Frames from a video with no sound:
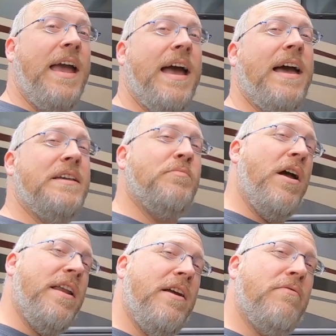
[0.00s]
Hey guys,
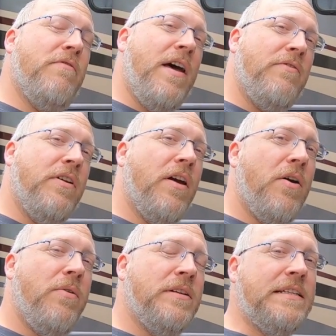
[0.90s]
Brian here from Five to
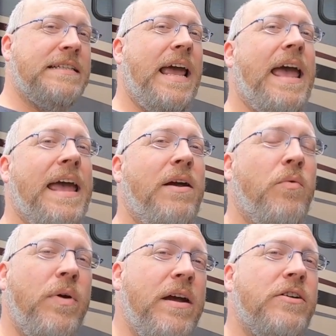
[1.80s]
Go. Today
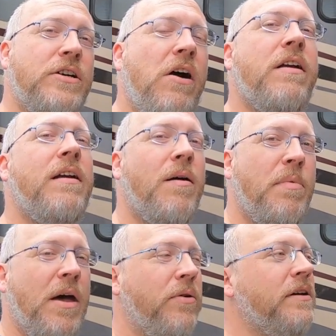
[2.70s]
we are talking
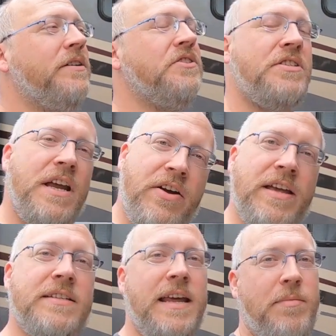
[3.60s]
about
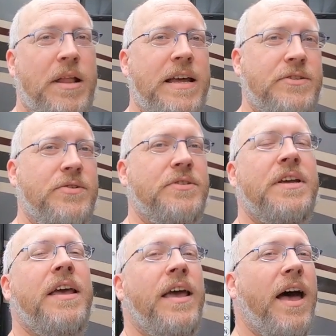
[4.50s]
steering stabilizers.
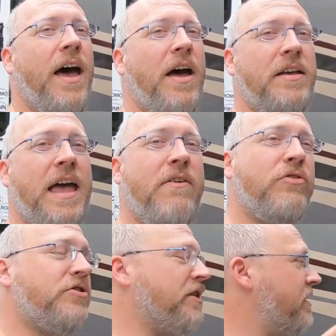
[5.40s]

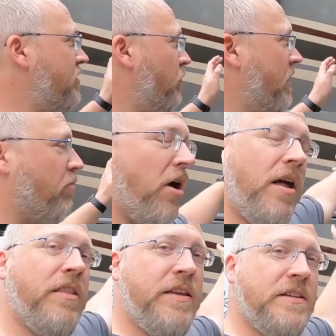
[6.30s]
Ever since we
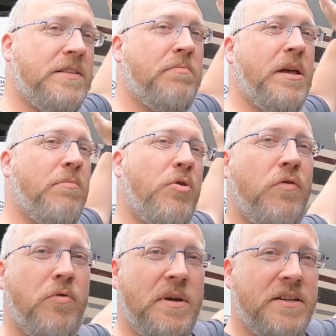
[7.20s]
brought this big
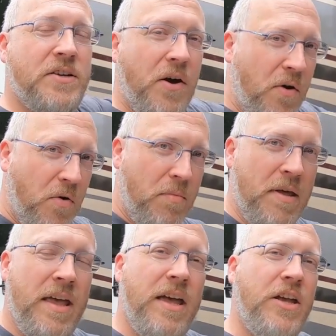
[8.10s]
beautiful beast
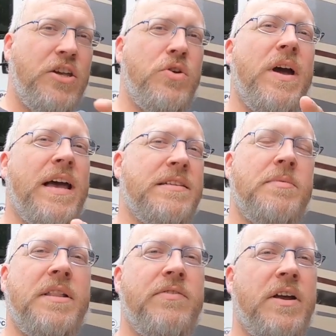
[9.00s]
home, you guys have
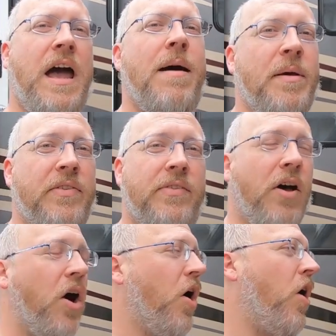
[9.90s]
been leaving comments
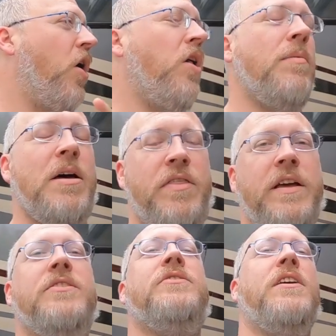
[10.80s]
all about
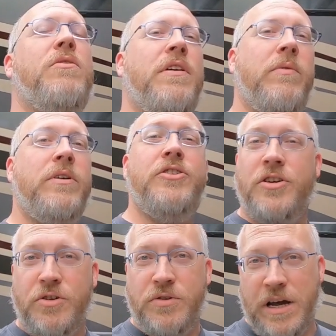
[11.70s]
things that you think we
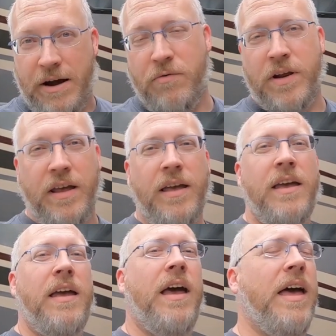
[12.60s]
should do to our rig,
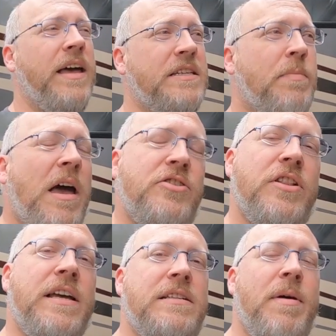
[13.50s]

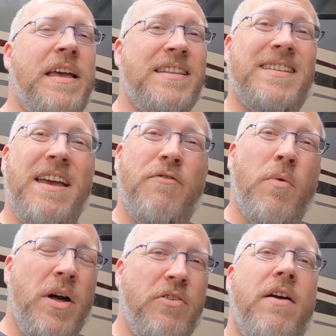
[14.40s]
especially to make it safer
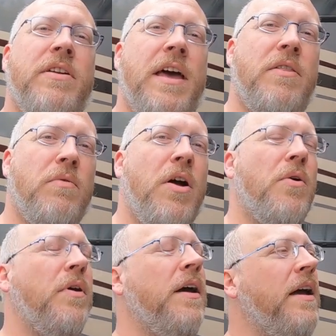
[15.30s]
while driving down the road.